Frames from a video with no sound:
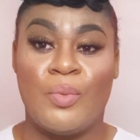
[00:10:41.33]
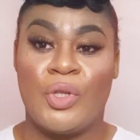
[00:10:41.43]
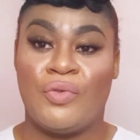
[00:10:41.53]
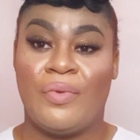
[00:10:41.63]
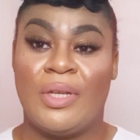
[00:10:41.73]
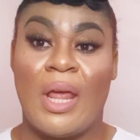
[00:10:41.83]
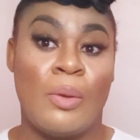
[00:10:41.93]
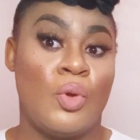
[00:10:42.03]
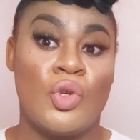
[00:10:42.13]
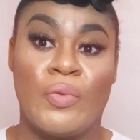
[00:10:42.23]
which
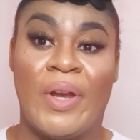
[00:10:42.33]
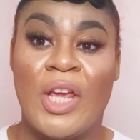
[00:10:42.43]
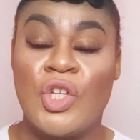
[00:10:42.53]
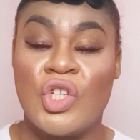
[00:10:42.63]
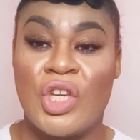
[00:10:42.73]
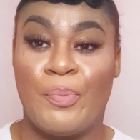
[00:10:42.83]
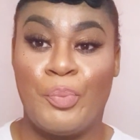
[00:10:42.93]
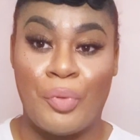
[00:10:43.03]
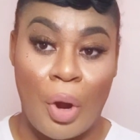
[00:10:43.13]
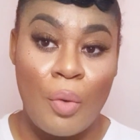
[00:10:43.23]
those
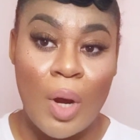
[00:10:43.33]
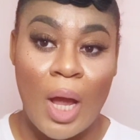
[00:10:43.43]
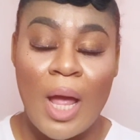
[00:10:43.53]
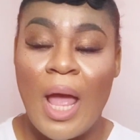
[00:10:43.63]
relationships broke,